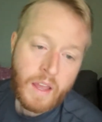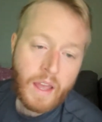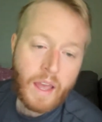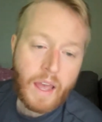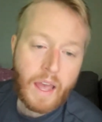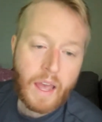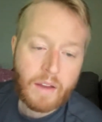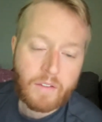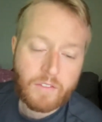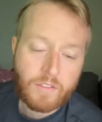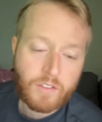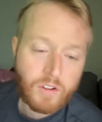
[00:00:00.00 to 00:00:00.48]

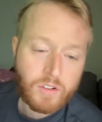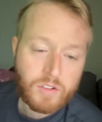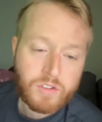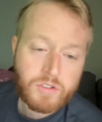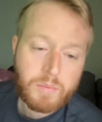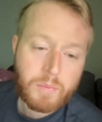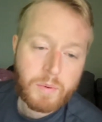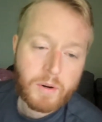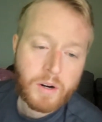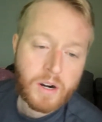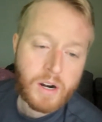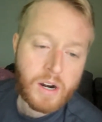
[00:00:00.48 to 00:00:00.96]
at
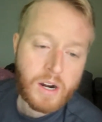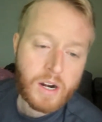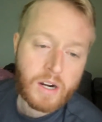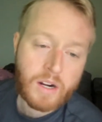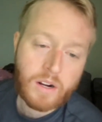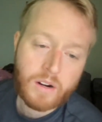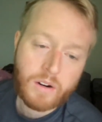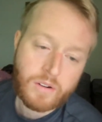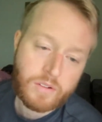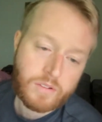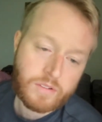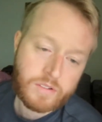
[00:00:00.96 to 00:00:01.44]

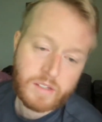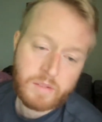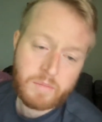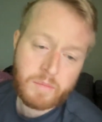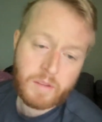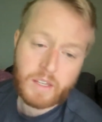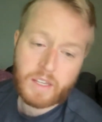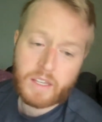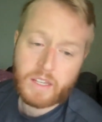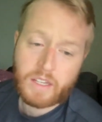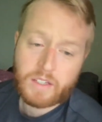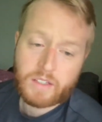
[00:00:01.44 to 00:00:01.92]
Wolfsburg, who seemed
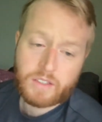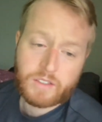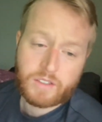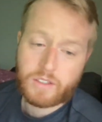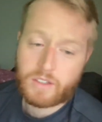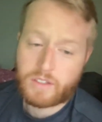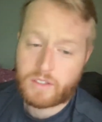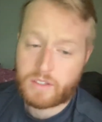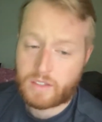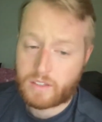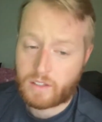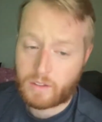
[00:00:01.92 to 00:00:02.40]
like he
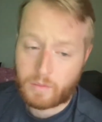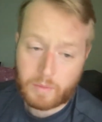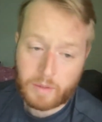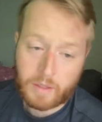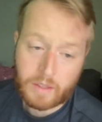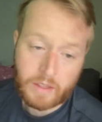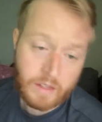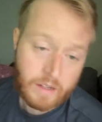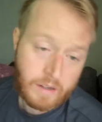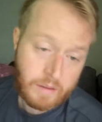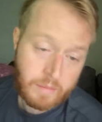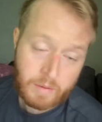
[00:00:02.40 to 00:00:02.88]
should still be
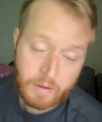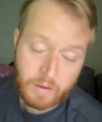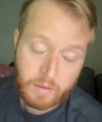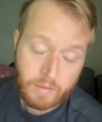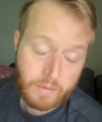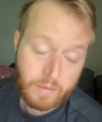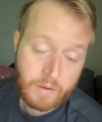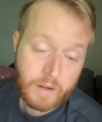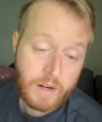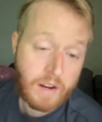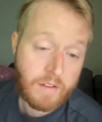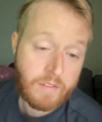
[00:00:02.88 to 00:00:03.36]
there,
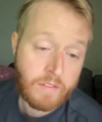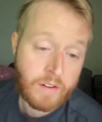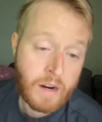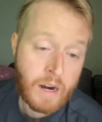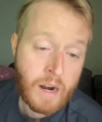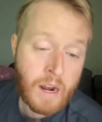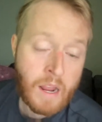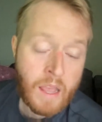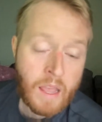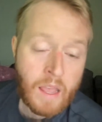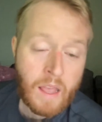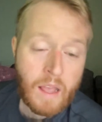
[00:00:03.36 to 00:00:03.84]
but whatever.
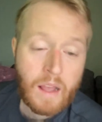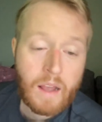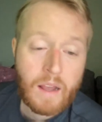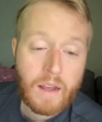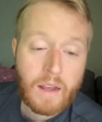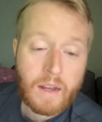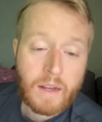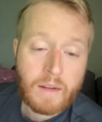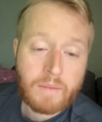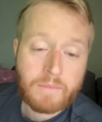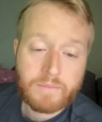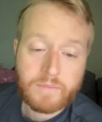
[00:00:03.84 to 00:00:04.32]

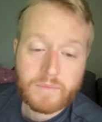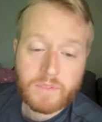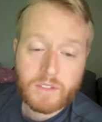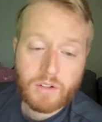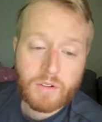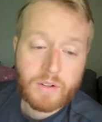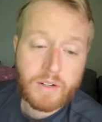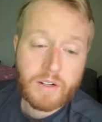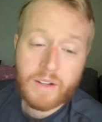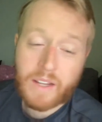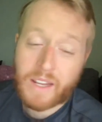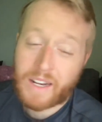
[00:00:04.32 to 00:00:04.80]

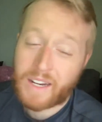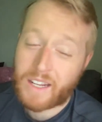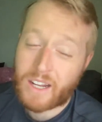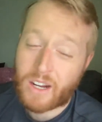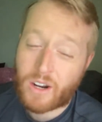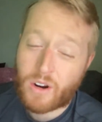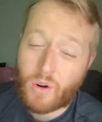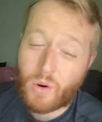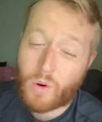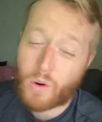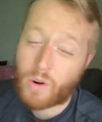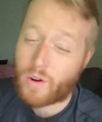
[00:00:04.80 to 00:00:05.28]
Torino getting a
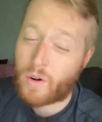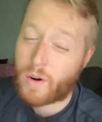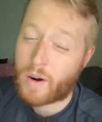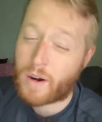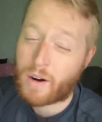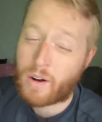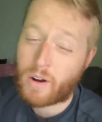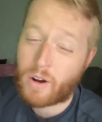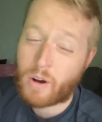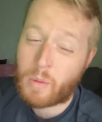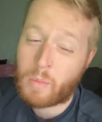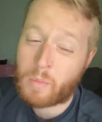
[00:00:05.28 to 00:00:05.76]
1/4 at
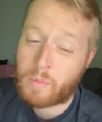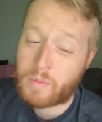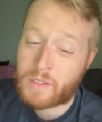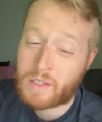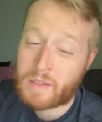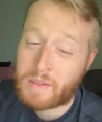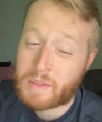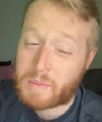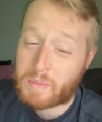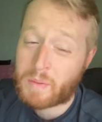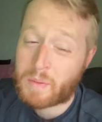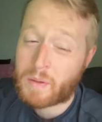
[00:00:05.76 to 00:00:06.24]
home
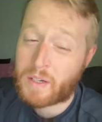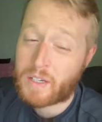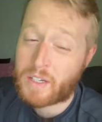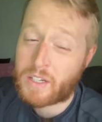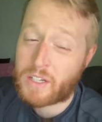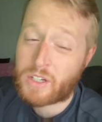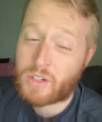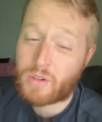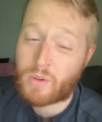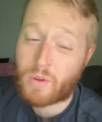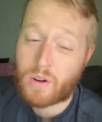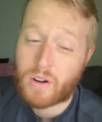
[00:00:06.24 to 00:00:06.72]
seems pretty
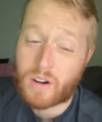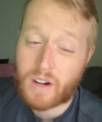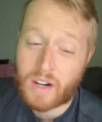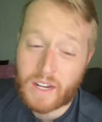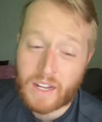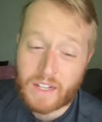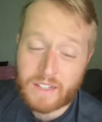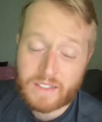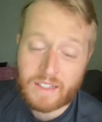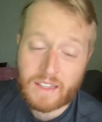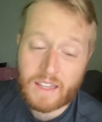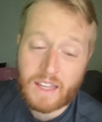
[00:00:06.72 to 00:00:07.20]
short
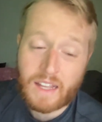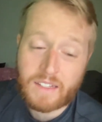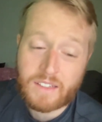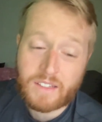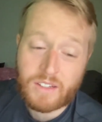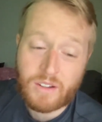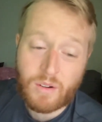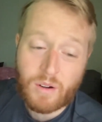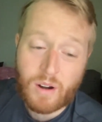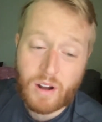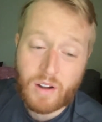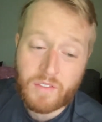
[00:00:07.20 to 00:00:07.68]
against
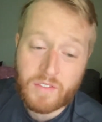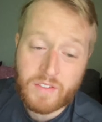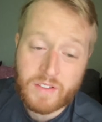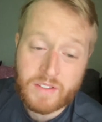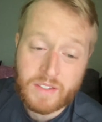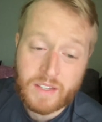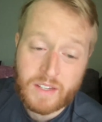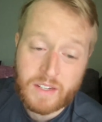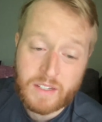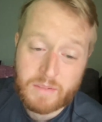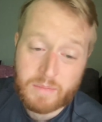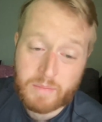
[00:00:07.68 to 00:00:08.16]
Lazio offense
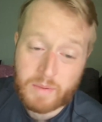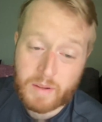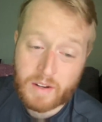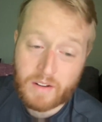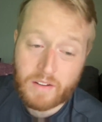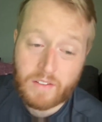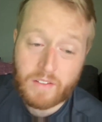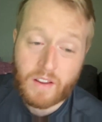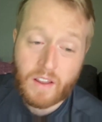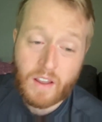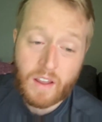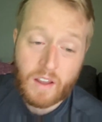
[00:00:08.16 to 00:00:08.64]
that has
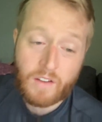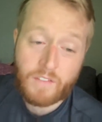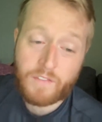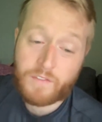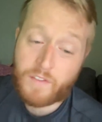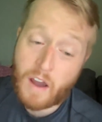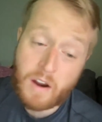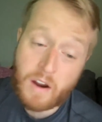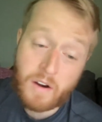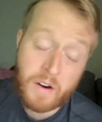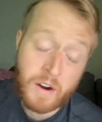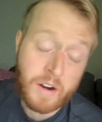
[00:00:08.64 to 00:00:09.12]
been
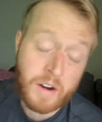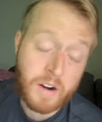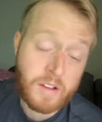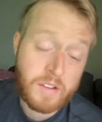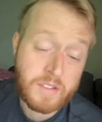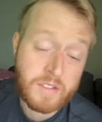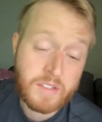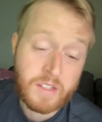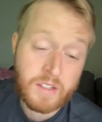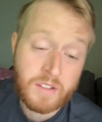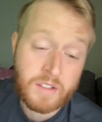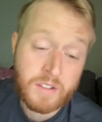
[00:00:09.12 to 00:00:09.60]
firing on all
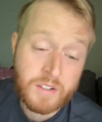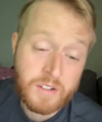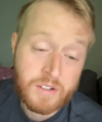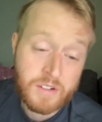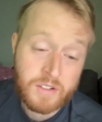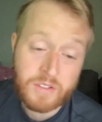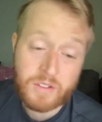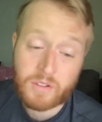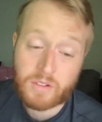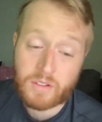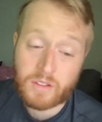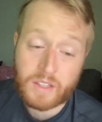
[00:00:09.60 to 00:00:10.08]

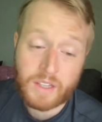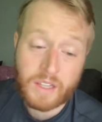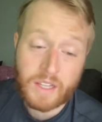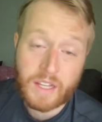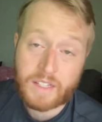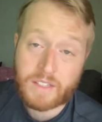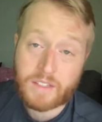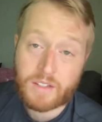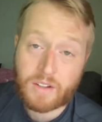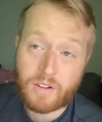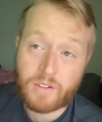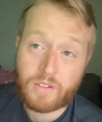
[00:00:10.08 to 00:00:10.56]
cylinders. Certainly
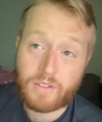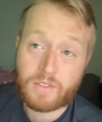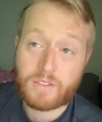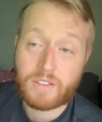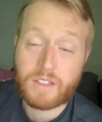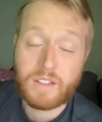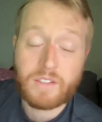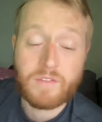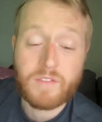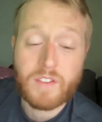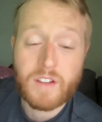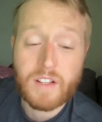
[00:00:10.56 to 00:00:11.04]
Lazio
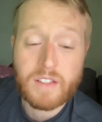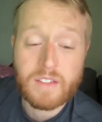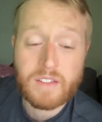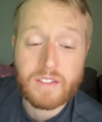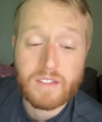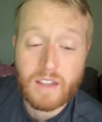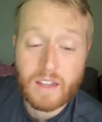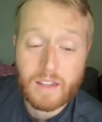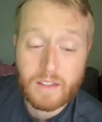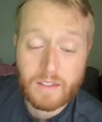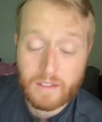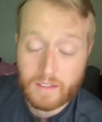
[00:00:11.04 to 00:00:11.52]
defense